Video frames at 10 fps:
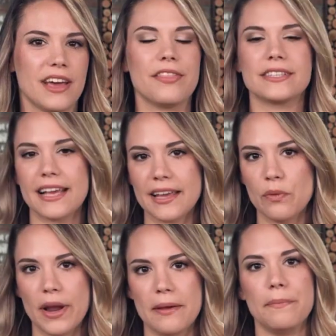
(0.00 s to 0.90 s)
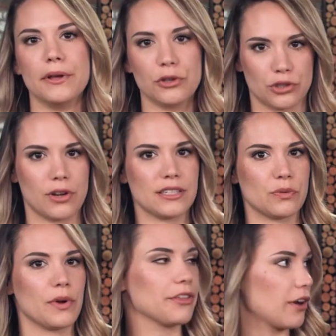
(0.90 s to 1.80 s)
The second way to build
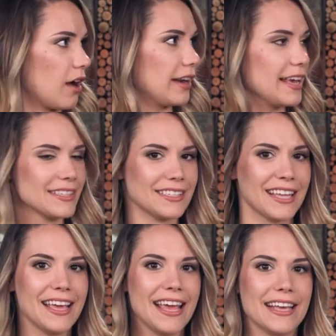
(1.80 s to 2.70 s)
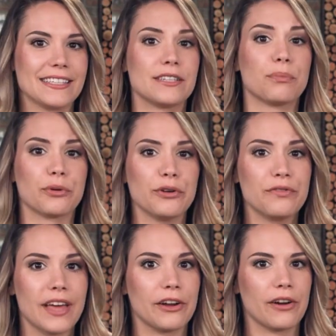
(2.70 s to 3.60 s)
trust with your audience is to
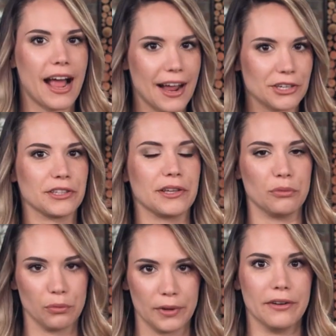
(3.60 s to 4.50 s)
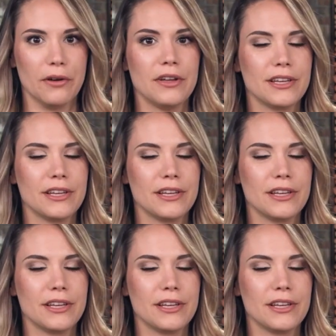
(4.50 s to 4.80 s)
prove that you're actually real.